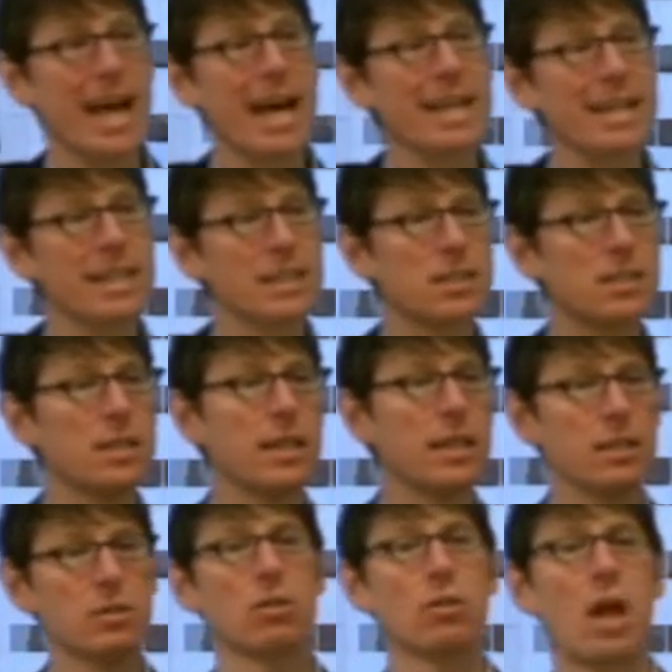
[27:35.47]
that needs to
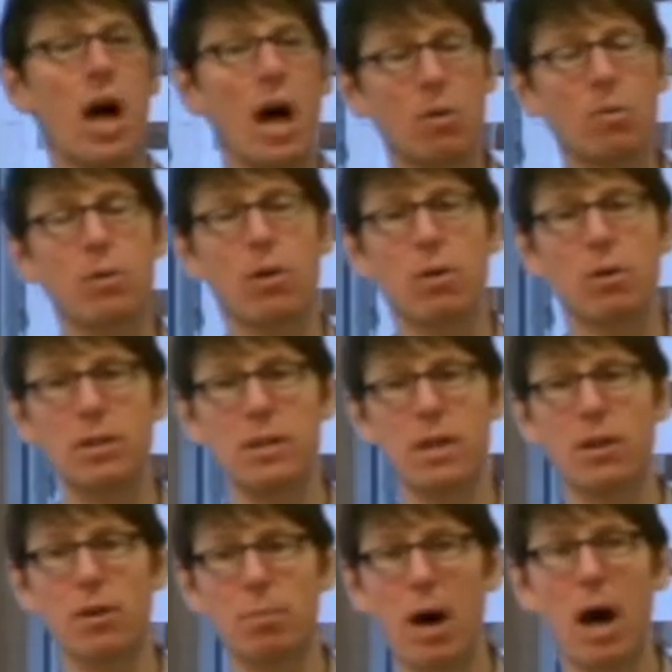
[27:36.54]
interlock with all these
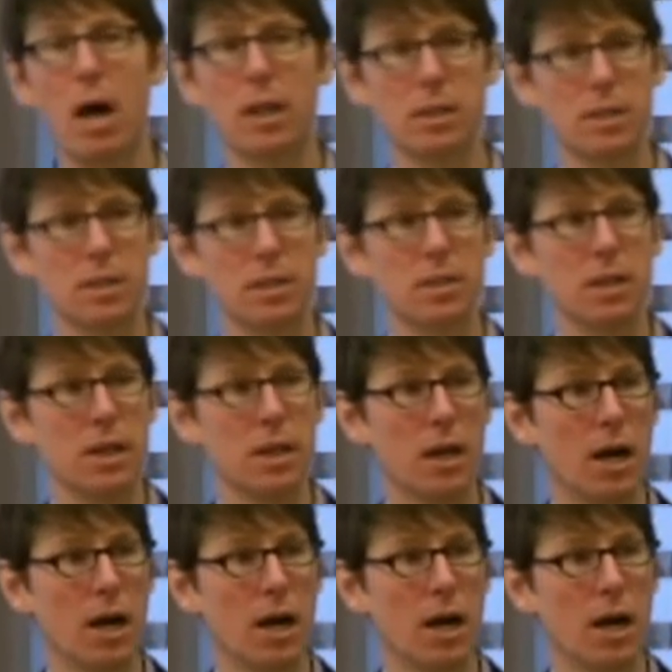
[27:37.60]
other policies